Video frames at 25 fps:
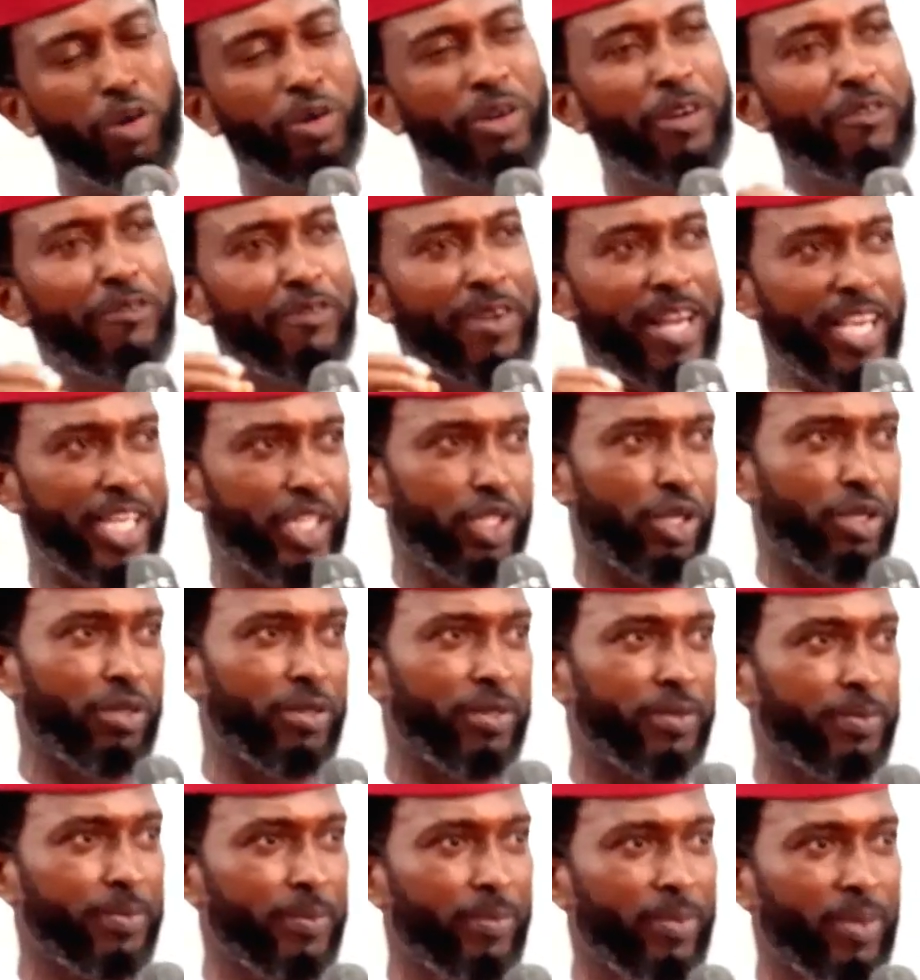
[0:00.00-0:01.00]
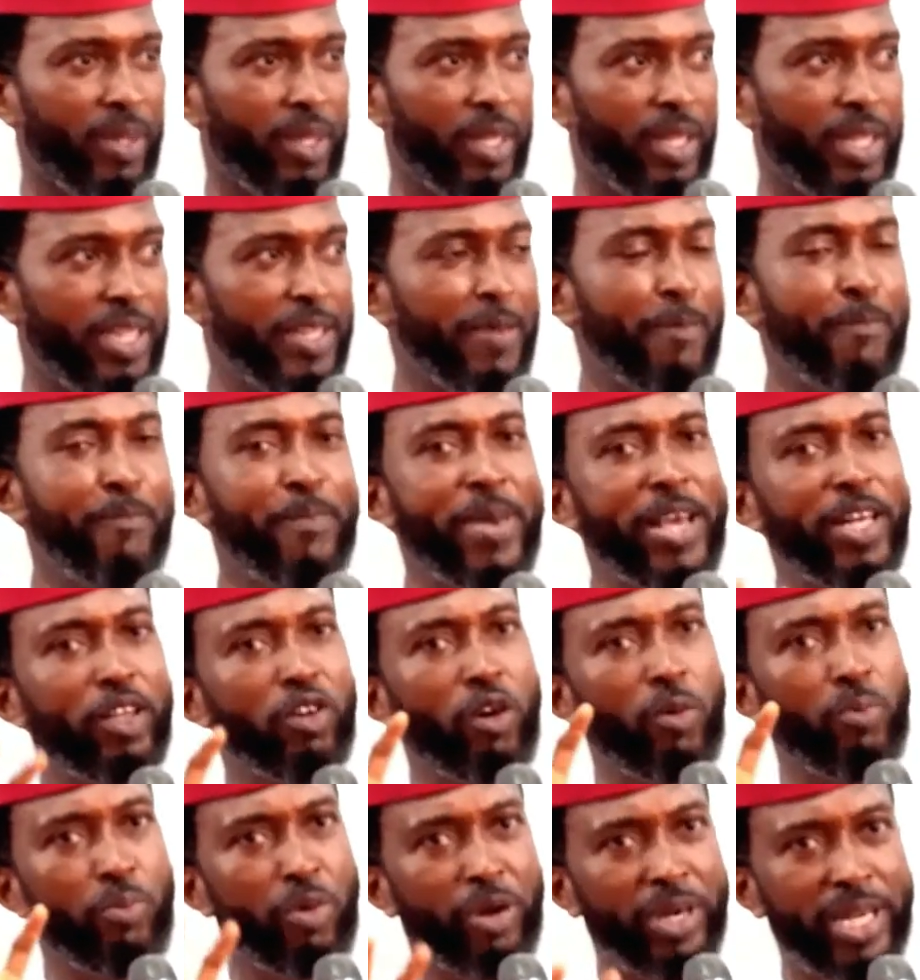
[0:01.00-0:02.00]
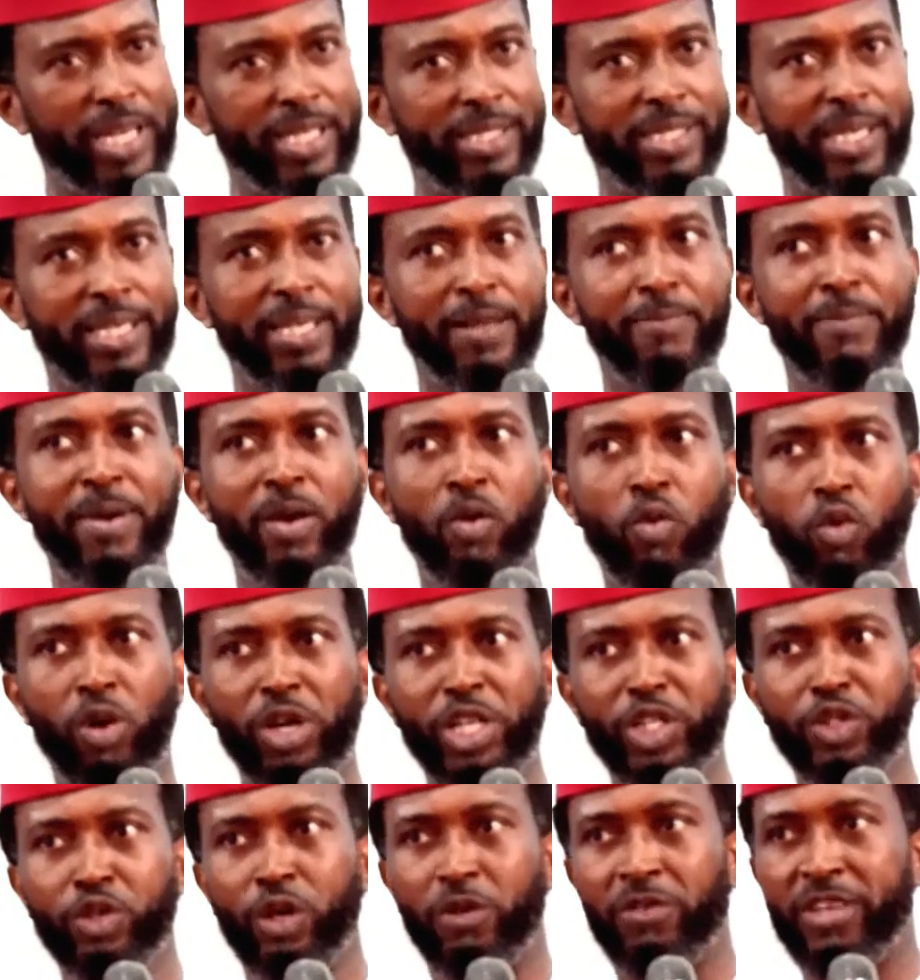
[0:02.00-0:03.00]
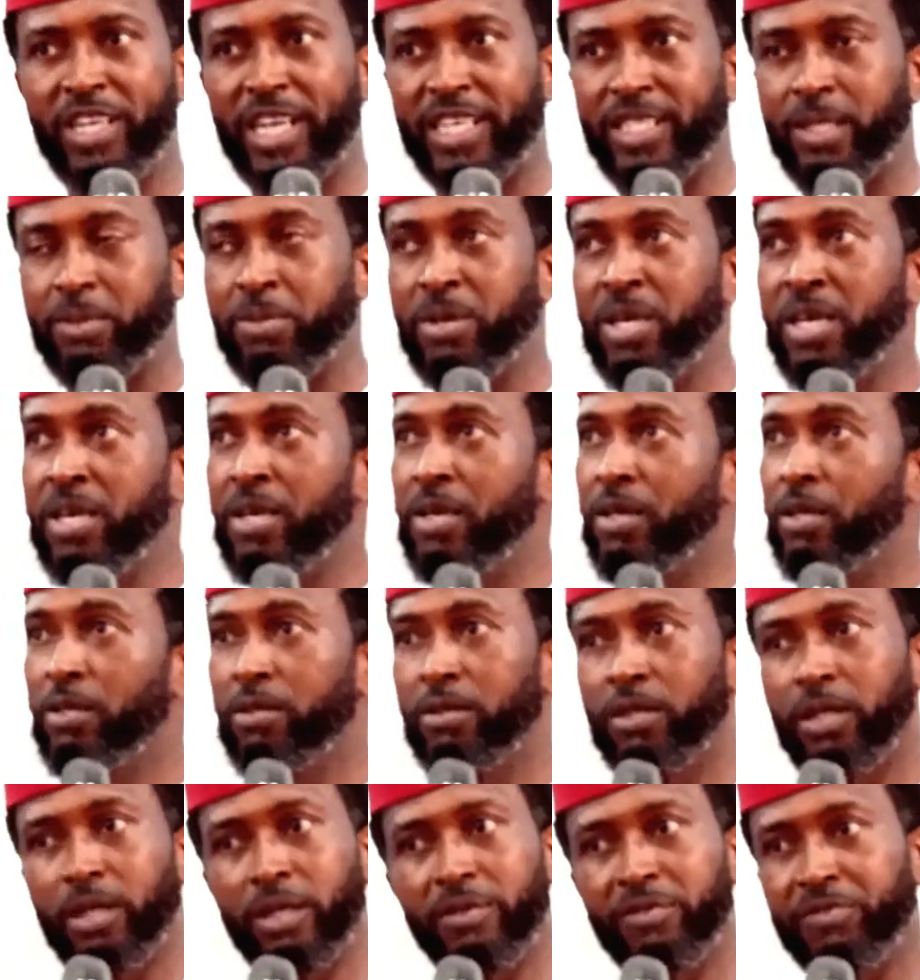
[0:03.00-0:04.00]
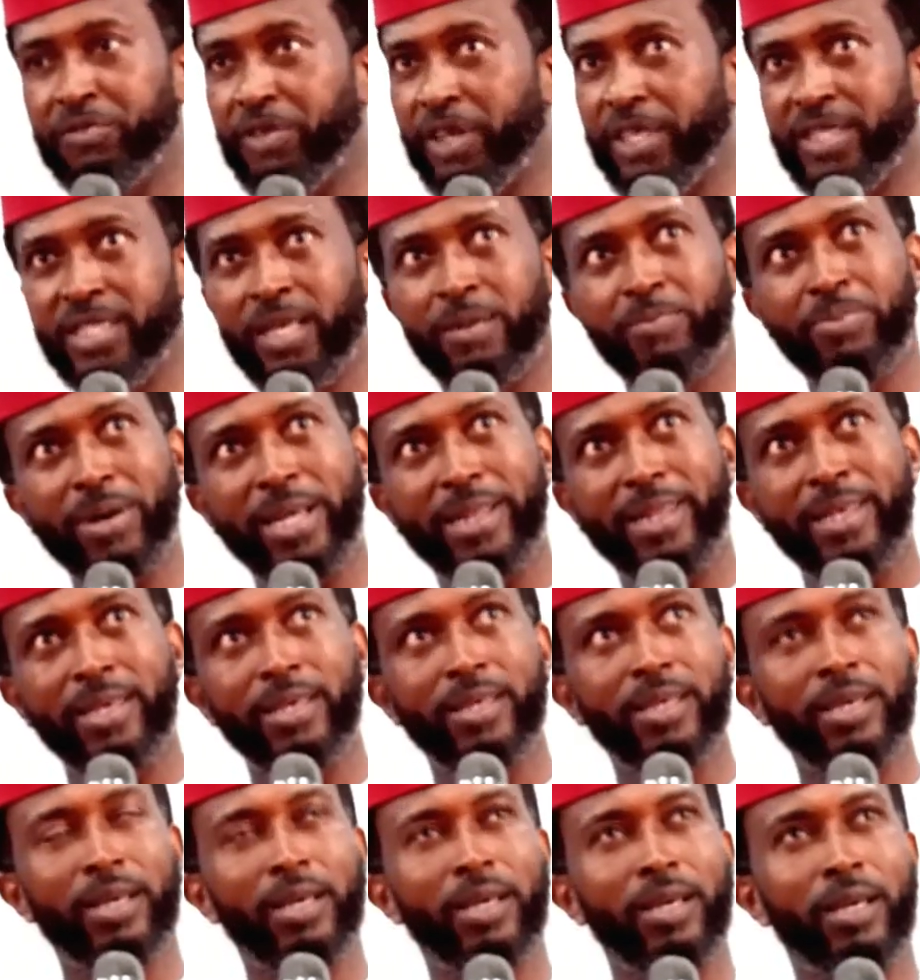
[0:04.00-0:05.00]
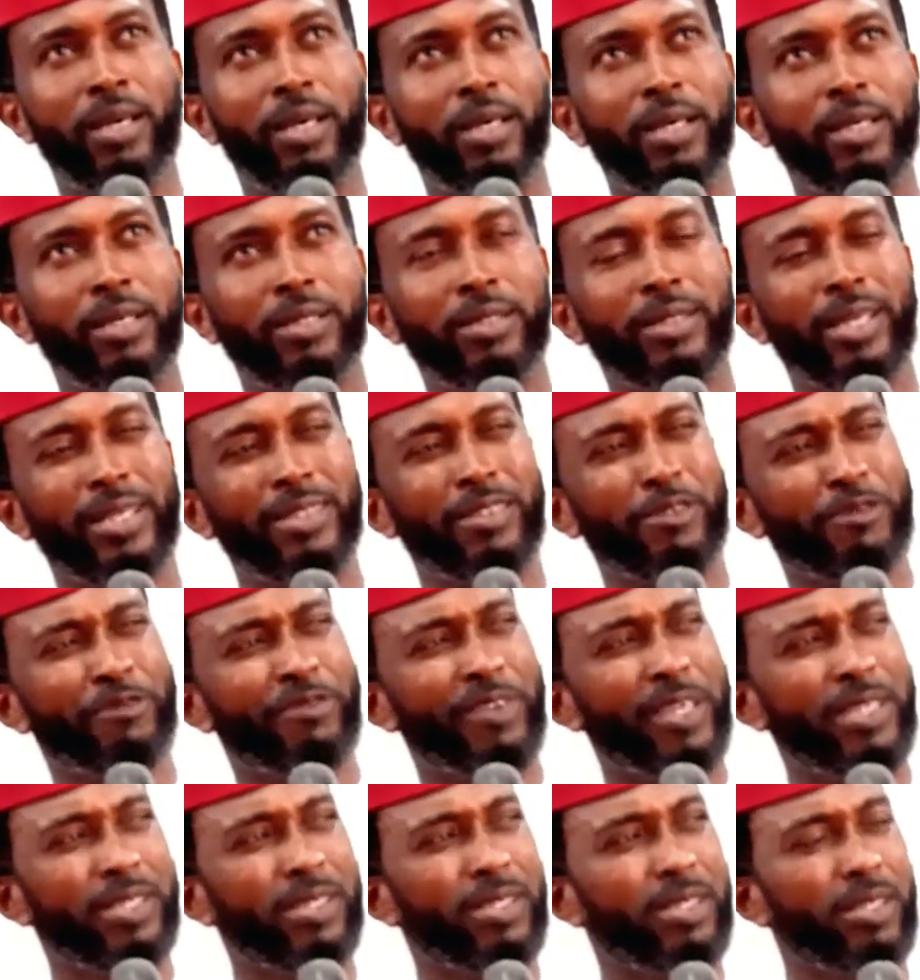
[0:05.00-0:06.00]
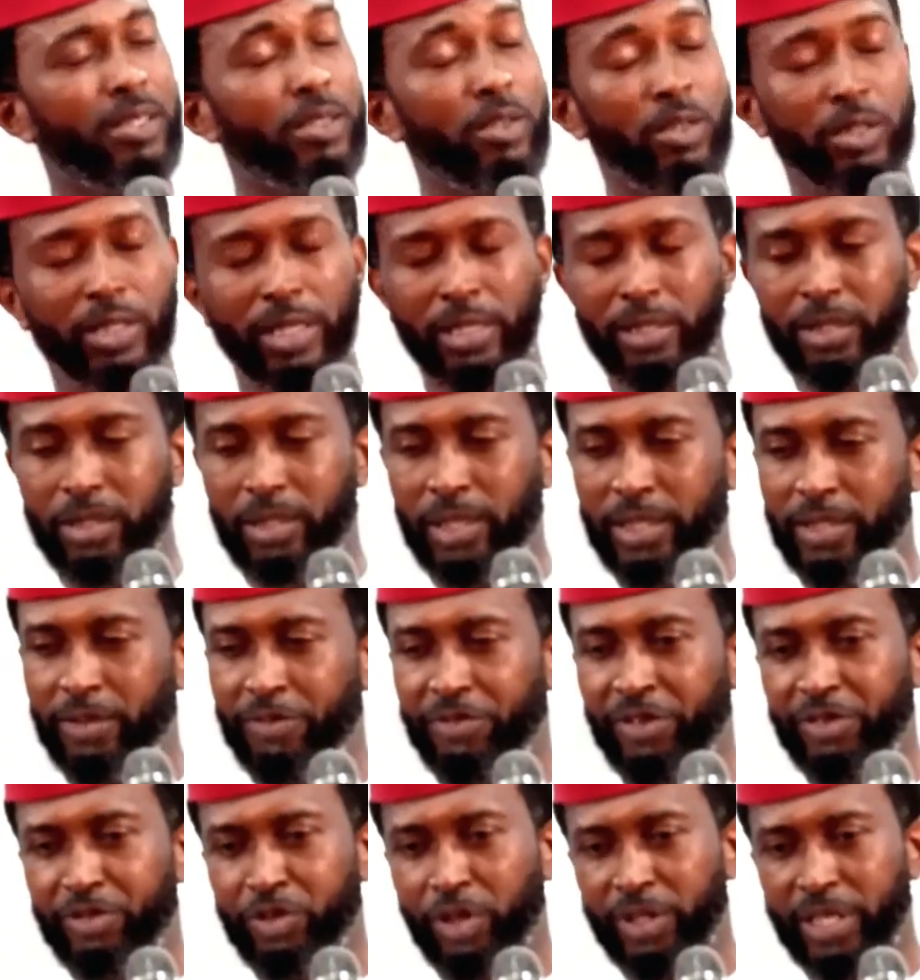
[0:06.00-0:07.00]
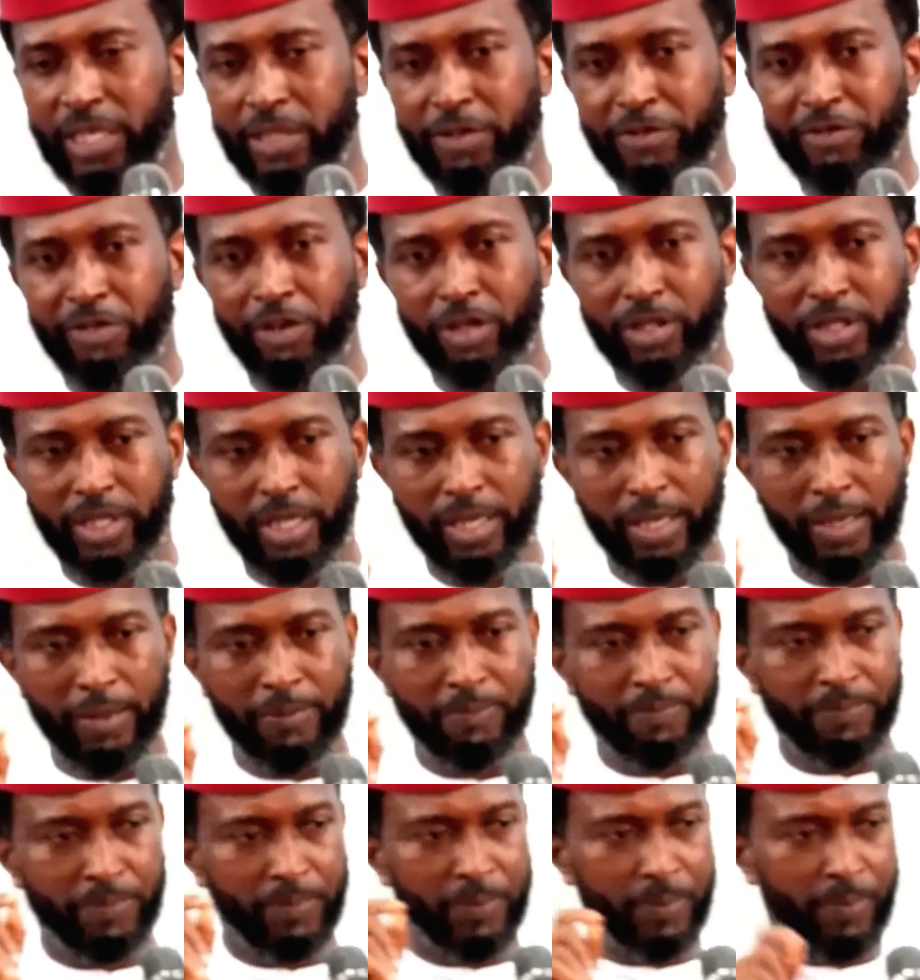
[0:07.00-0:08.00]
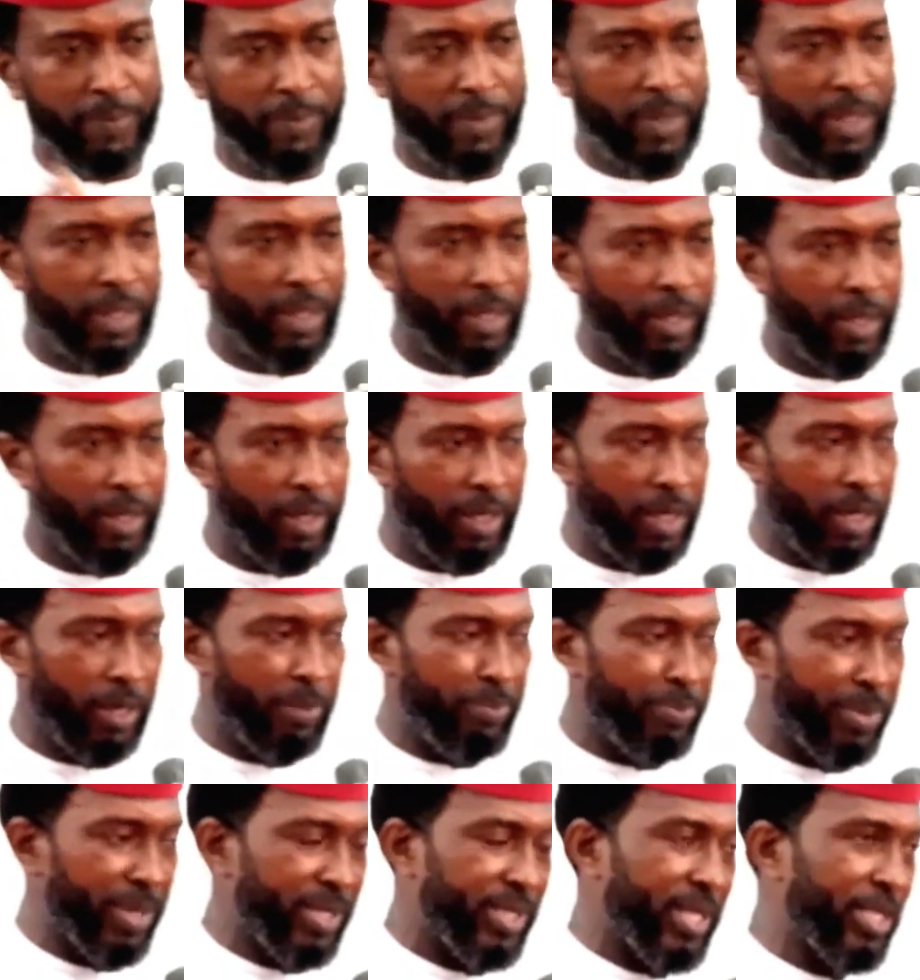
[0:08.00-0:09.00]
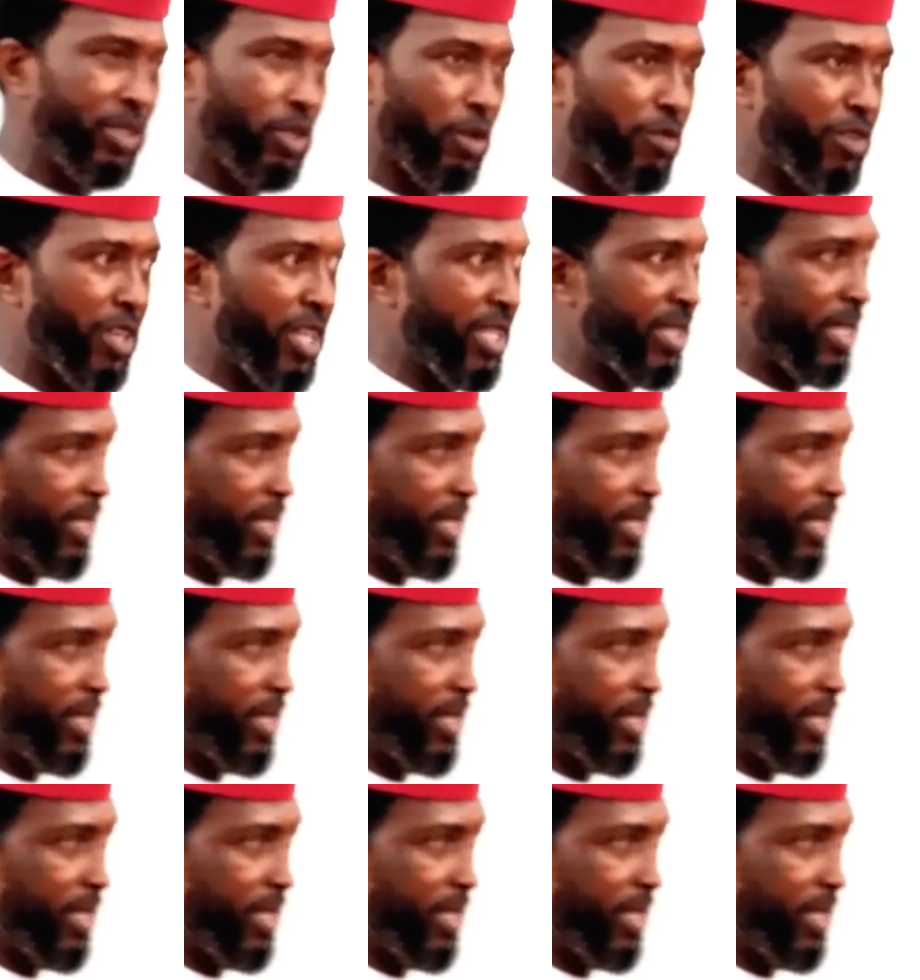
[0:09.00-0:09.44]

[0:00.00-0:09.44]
reflection, the main components and the main quality of leadership. For example, I think 35th or 34th President of the